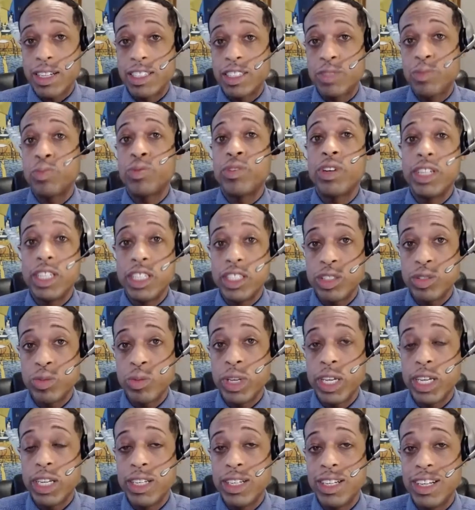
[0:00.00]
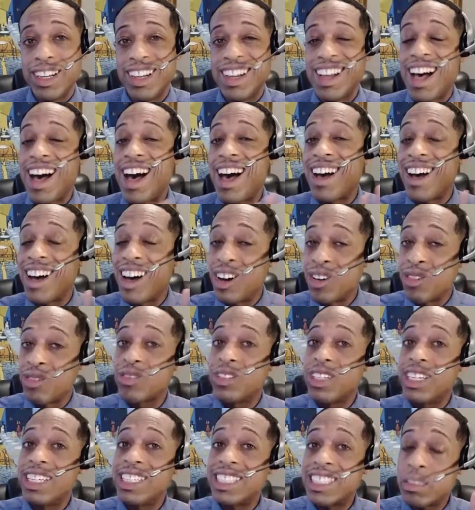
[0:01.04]
is pretty sweet. I
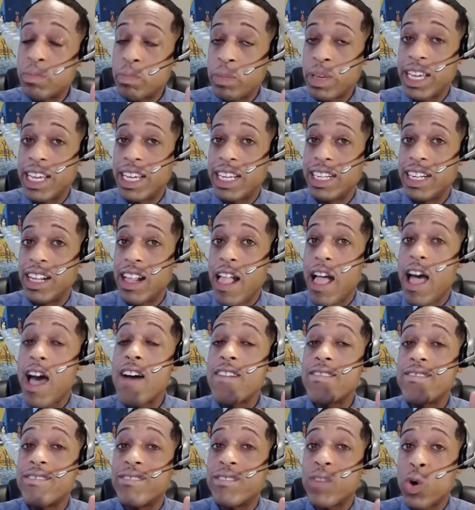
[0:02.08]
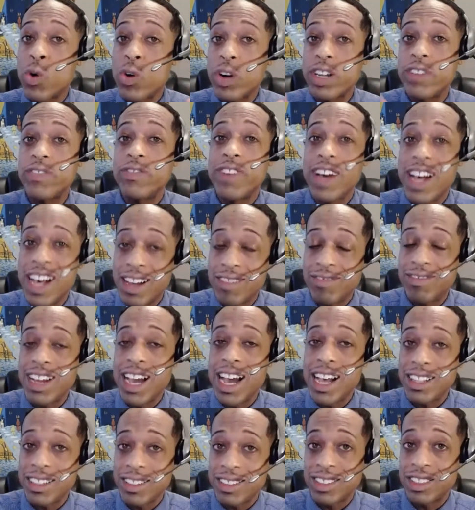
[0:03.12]
only spent
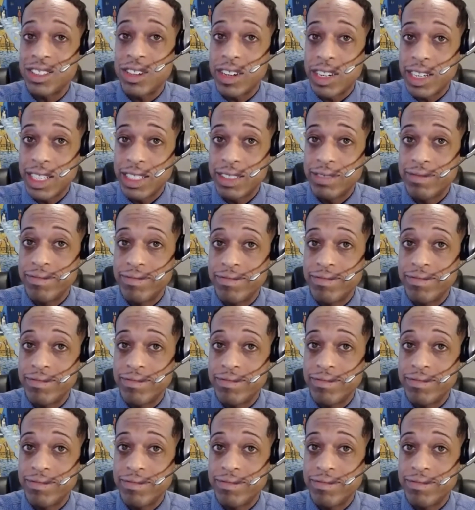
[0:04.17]
$45 on it.